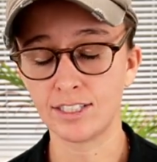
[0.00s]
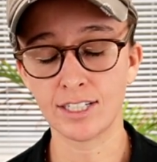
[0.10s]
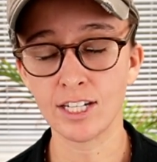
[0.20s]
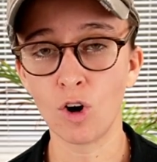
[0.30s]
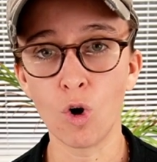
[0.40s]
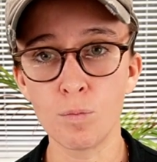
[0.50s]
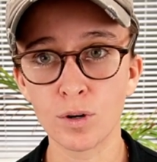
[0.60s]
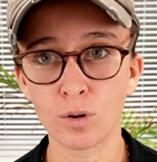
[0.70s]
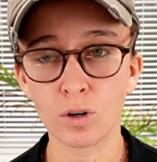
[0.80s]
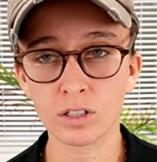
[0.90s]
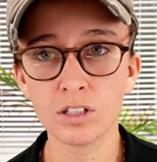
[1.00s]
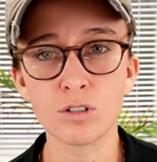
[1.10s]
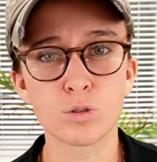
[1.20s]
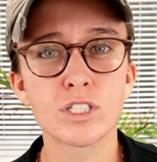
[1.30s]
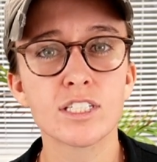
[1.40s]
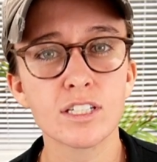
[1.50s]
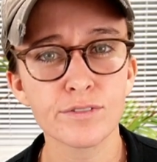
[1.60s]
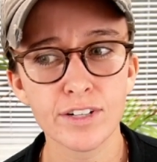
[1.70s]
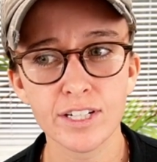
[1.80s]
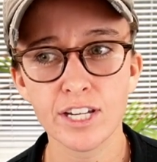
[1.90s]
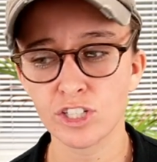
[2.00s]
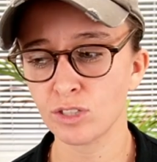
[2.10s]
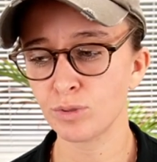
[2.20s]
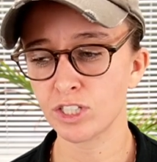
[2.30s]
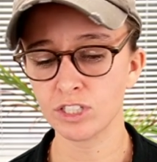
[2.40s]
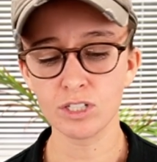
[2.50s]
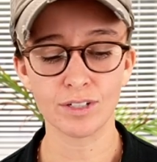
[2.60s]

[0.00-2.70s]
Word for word: Again, open or closed. What's another variation that we can do?